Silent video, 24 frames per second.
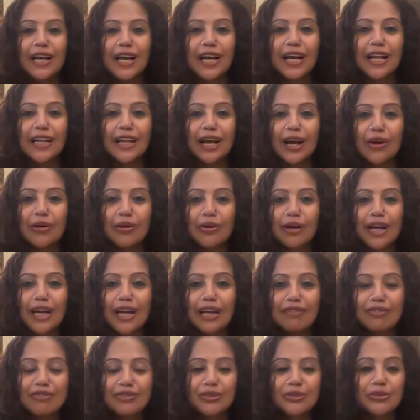And now I
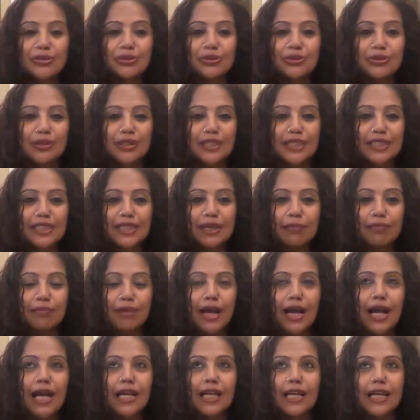have to step
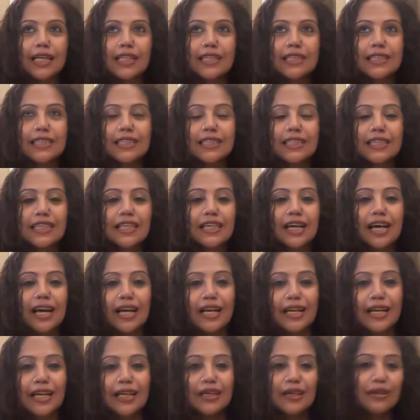back and say,
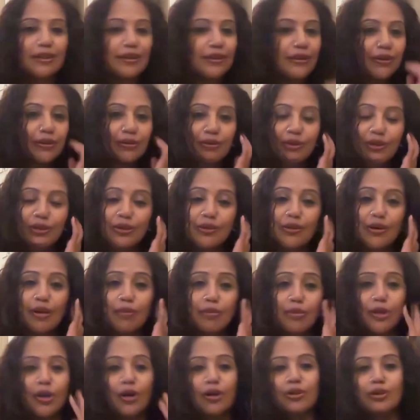hi, I'm
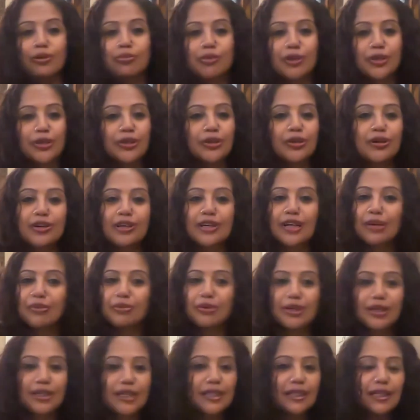an entrepreneur. I
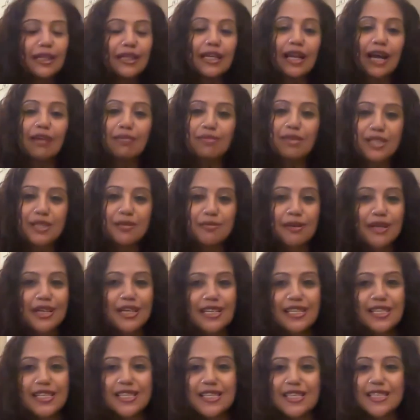work in the climate
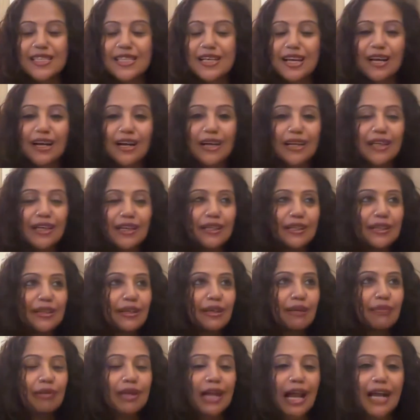space. I
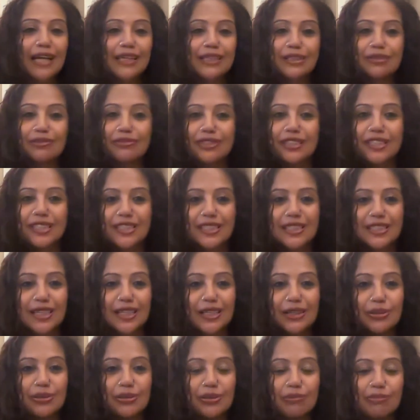am an activist.
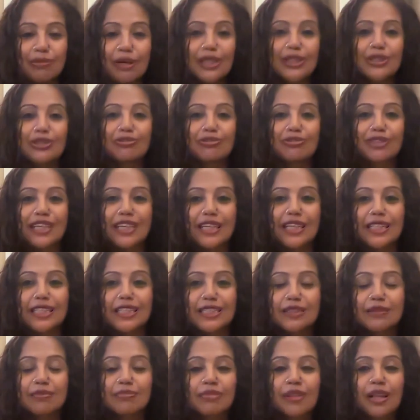I do a bunch of things.
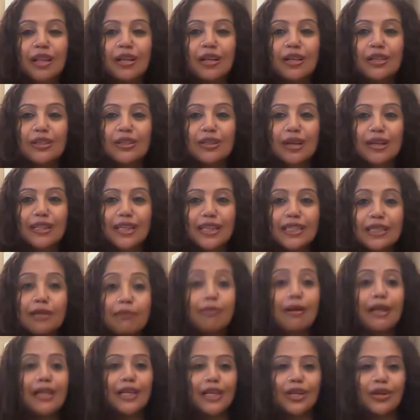So I think
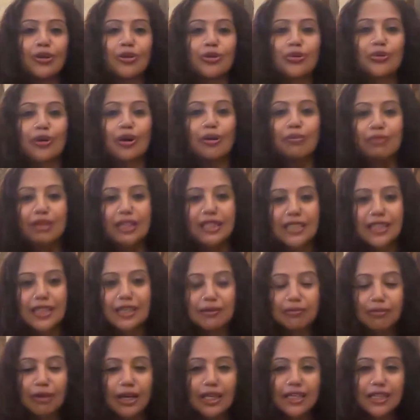depending on who I'm
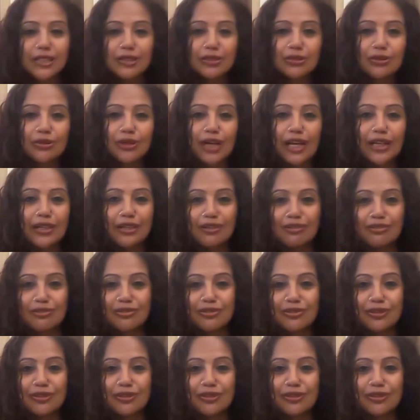meeting, my intro kind of